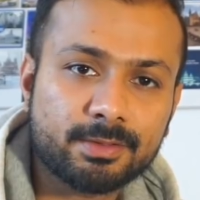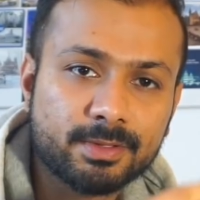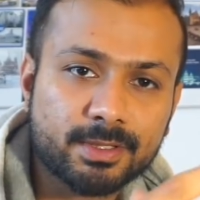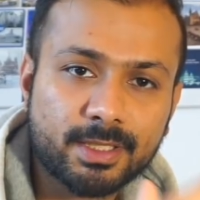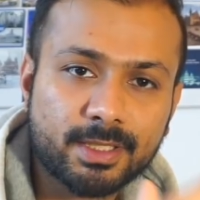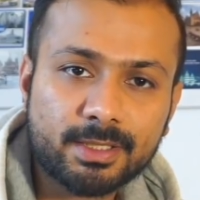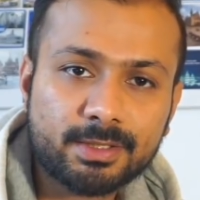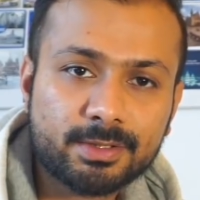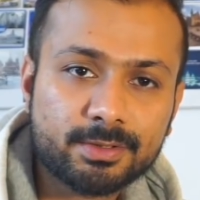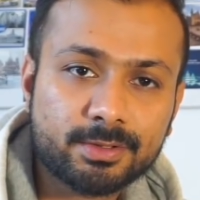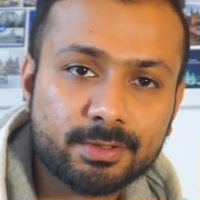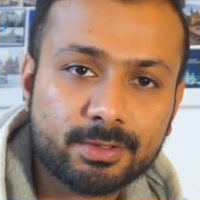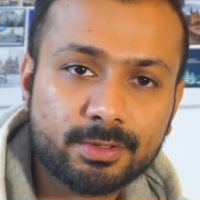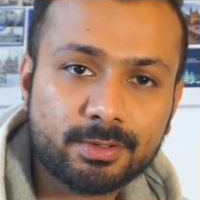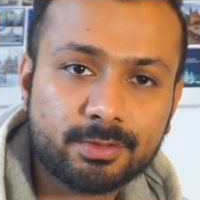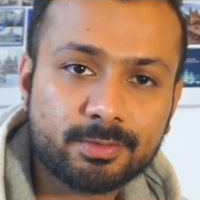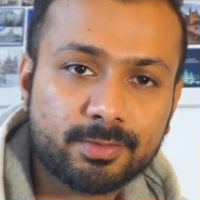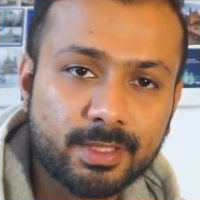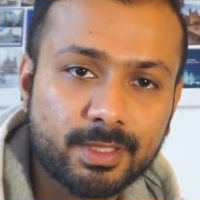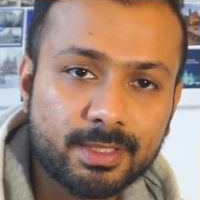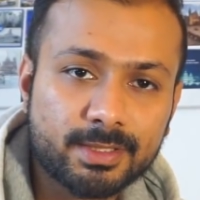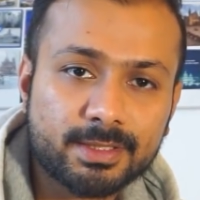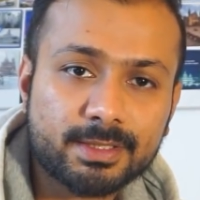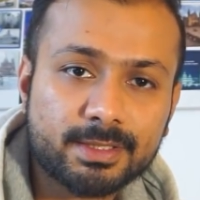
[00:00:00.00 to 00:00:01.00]
you get to know
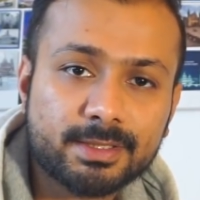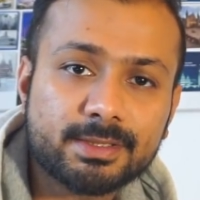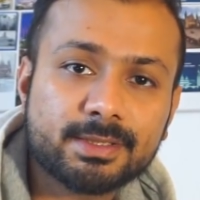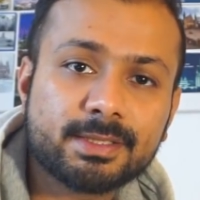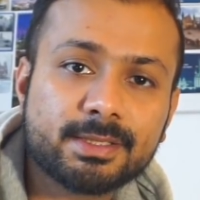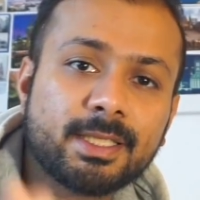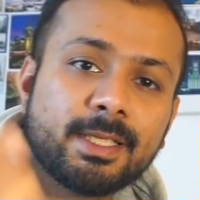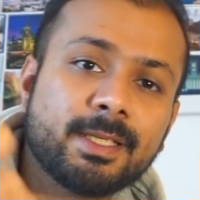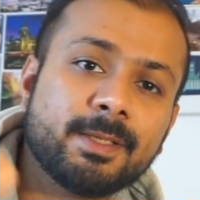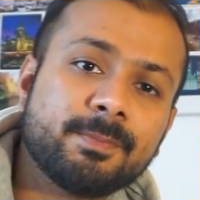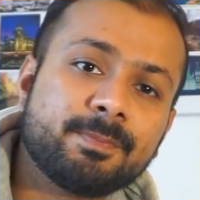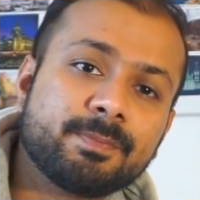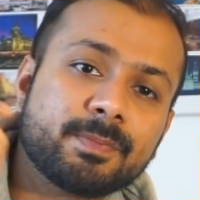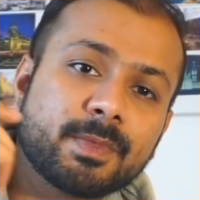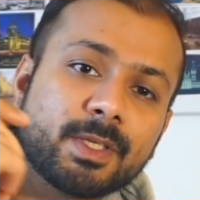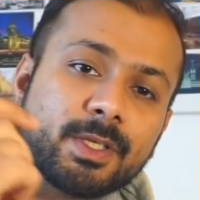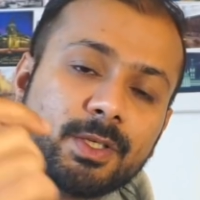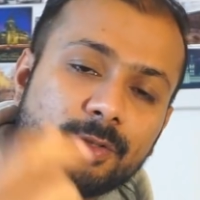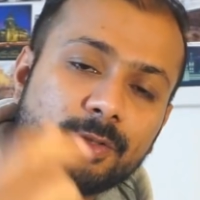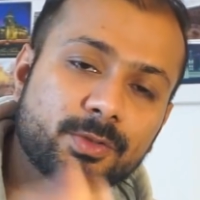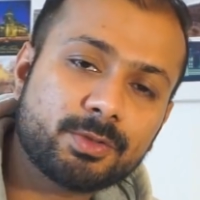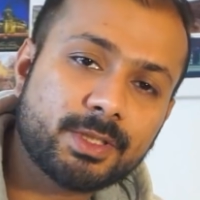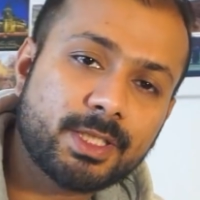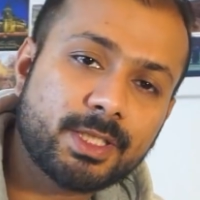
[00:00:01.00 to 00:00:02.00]
where it is.
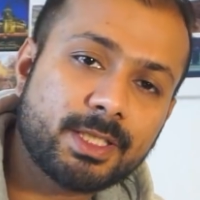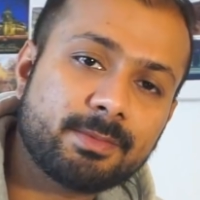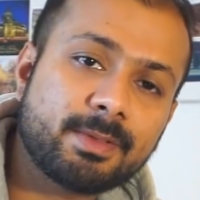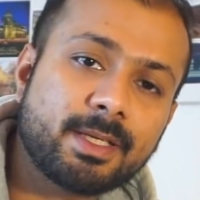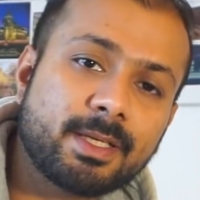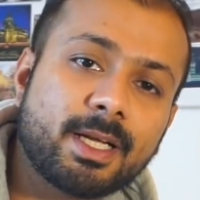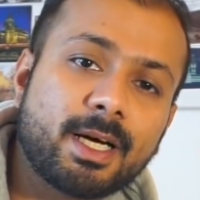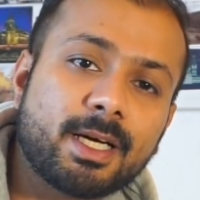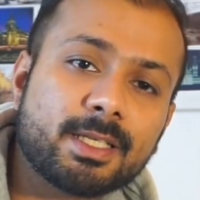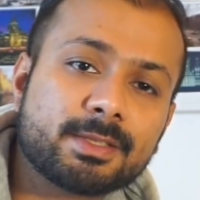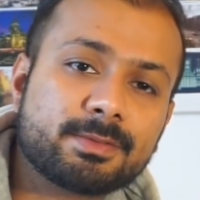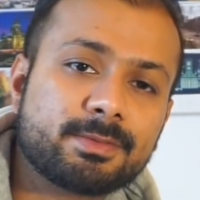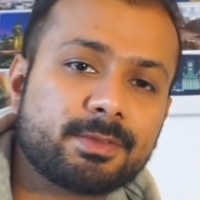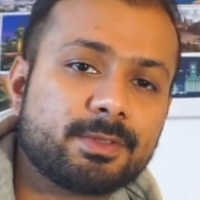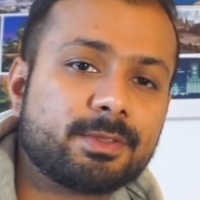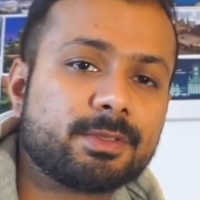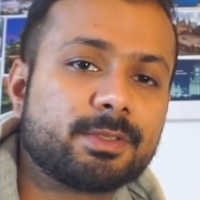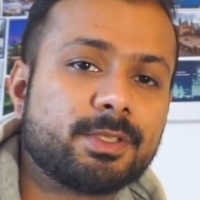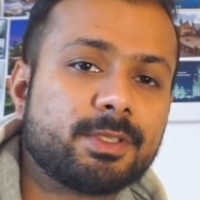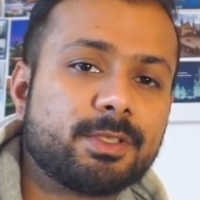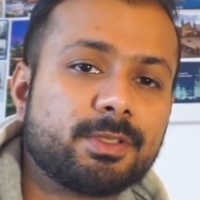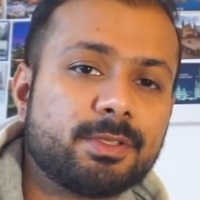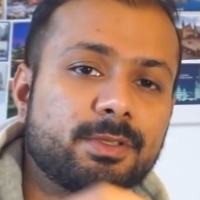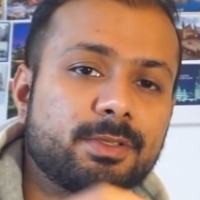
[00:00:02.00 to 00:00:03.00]
Go to them and ask for
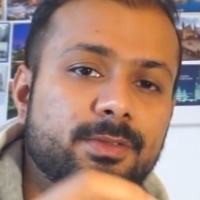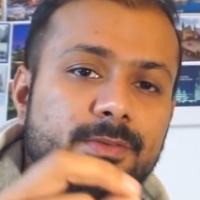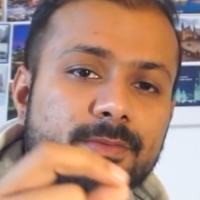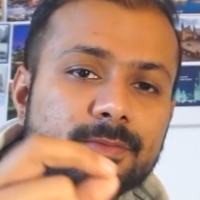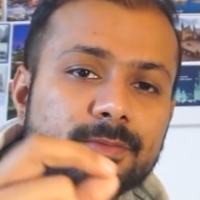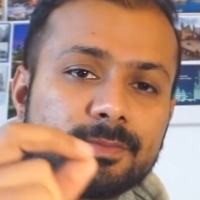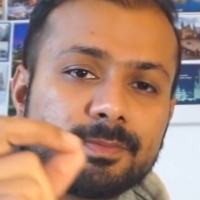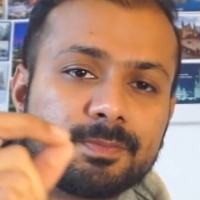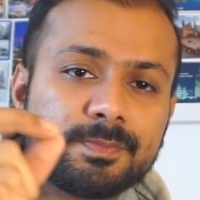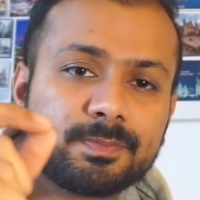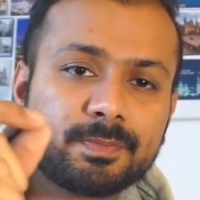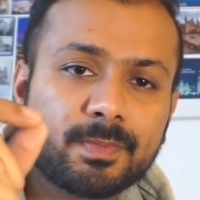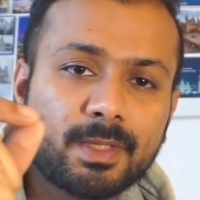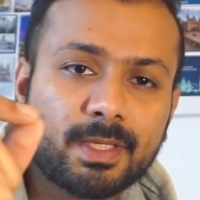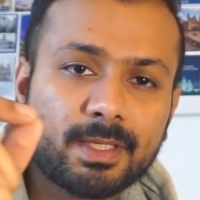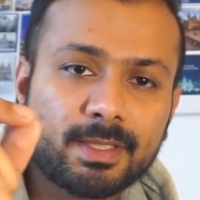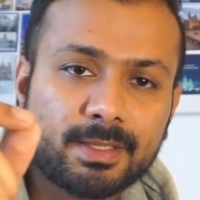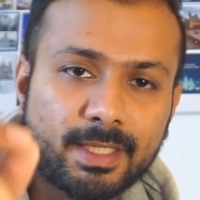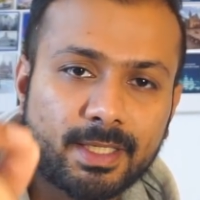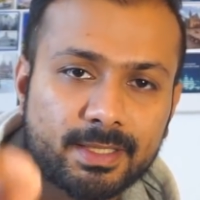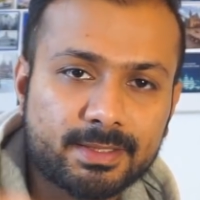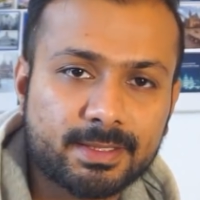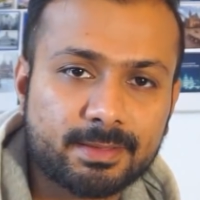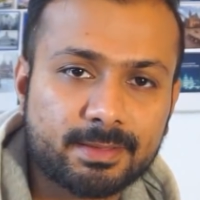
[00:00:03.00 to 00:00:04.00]
your
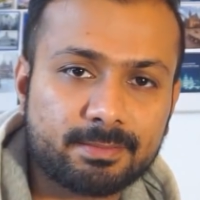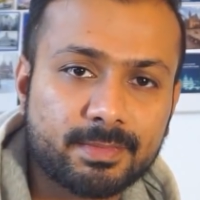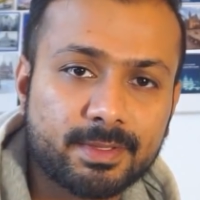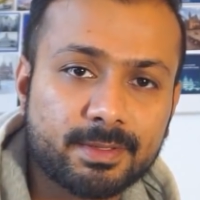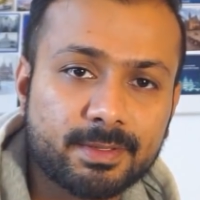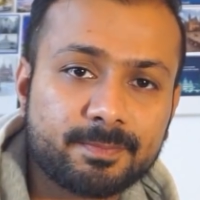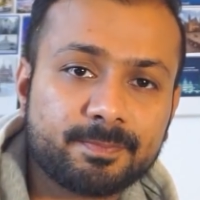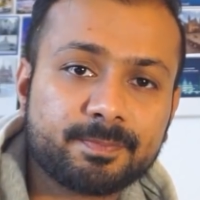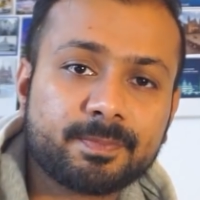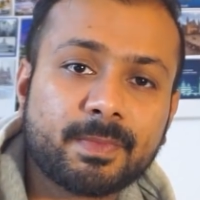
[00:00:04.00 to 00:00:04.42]
tax number.